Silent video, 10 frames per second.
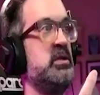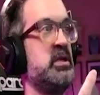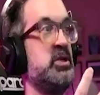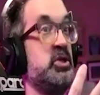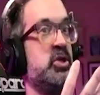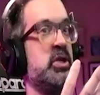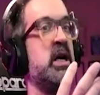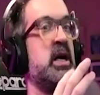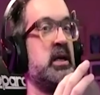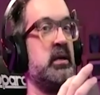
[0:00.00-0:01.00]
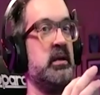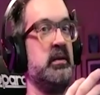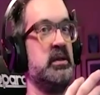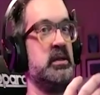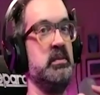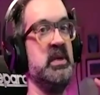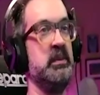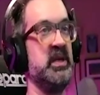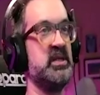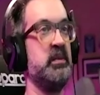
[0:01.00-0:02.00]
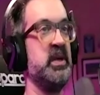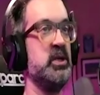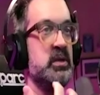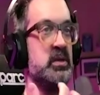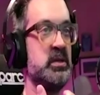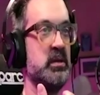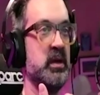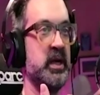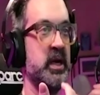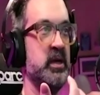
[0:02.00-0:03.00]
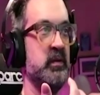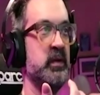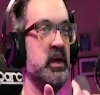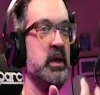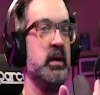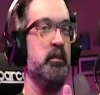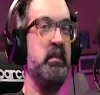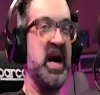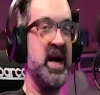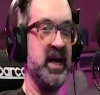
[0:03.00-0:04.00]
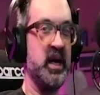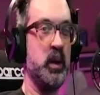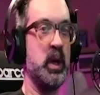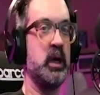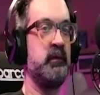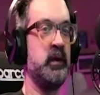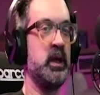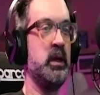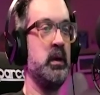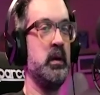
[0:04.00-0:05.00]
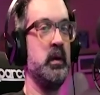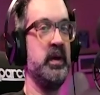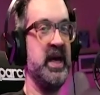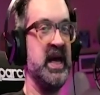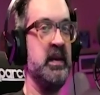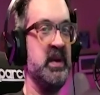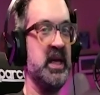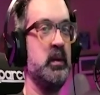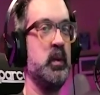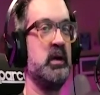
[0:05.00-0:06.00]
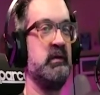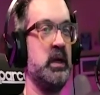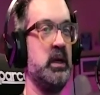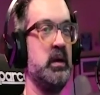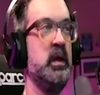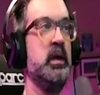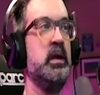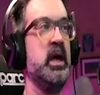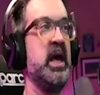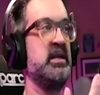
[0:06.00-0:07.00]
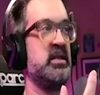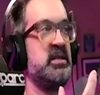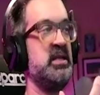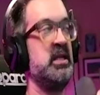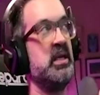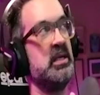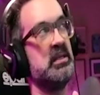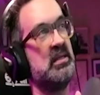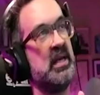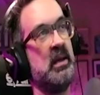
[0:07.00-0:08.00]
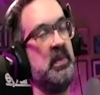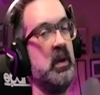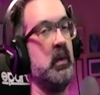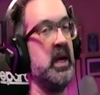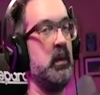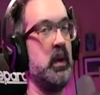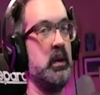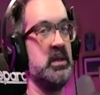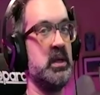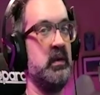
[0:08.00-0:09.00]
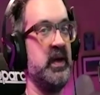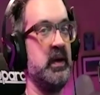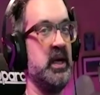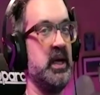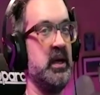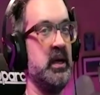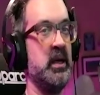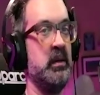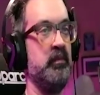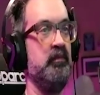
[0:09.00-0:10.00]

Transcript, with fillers: a shock to me, because I've been used to the kind of Maya workflow, the animated workflow, and to see things set up in a way where it was all very, um,